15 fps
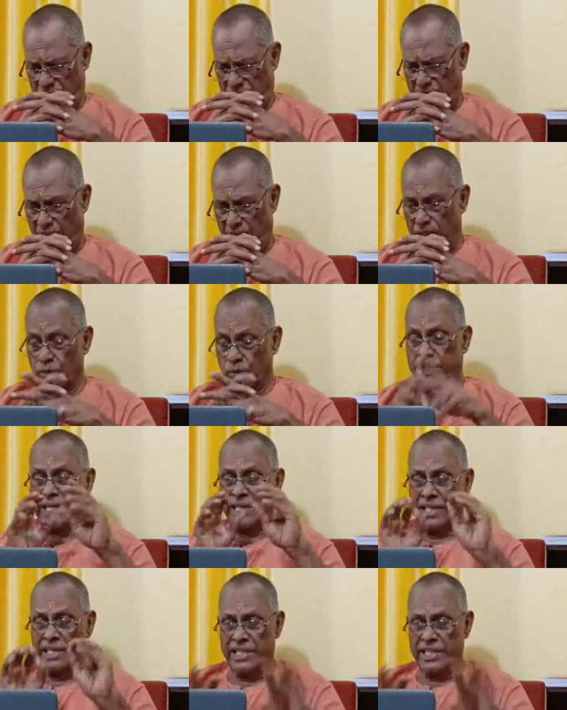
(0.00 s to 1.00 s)
You take
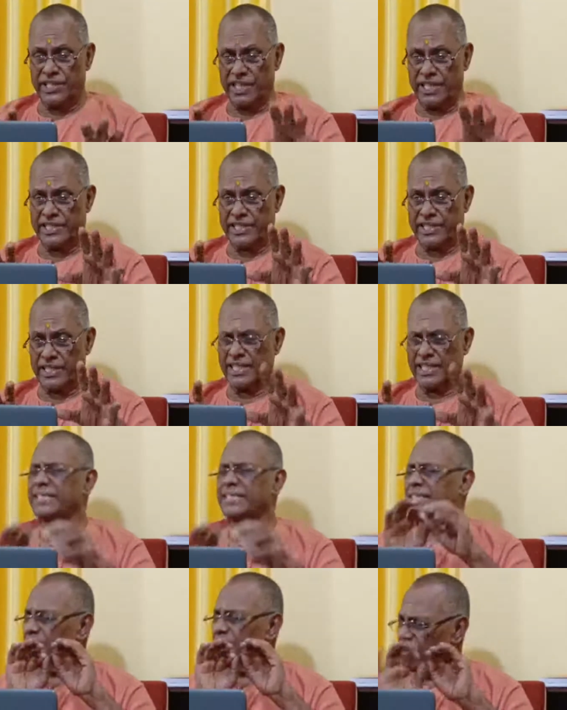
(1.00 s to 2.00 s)
initiation,
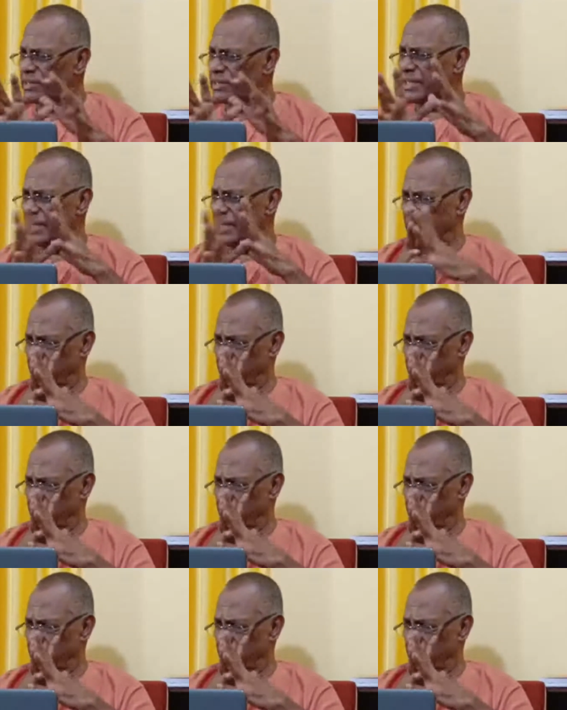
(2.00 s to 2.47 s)
nothing was there.